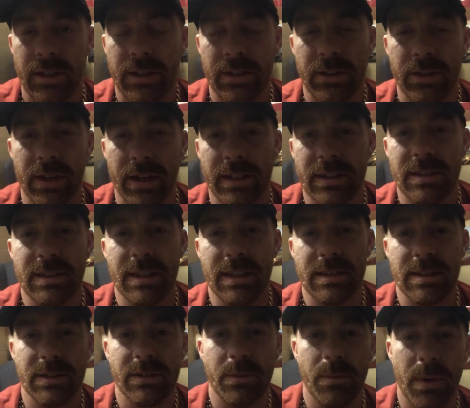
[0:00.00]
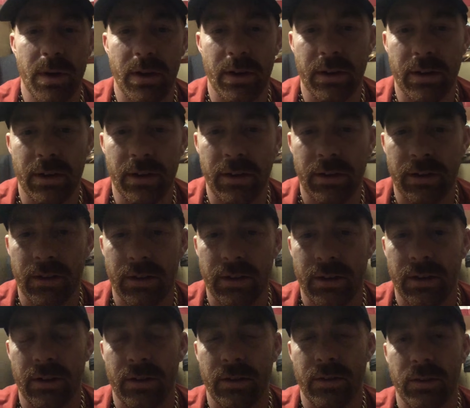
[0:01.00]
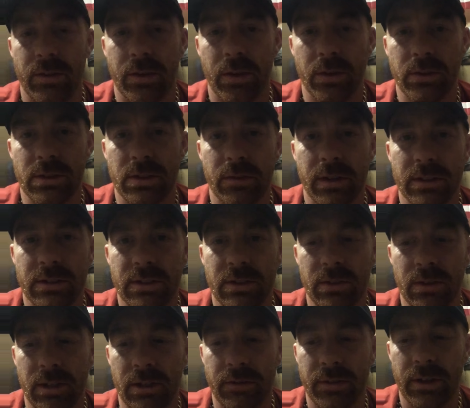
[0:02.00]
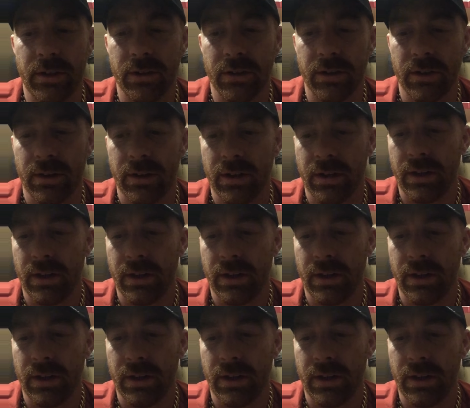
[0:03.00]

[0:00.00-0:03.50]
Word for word: the United States of America those of us who live here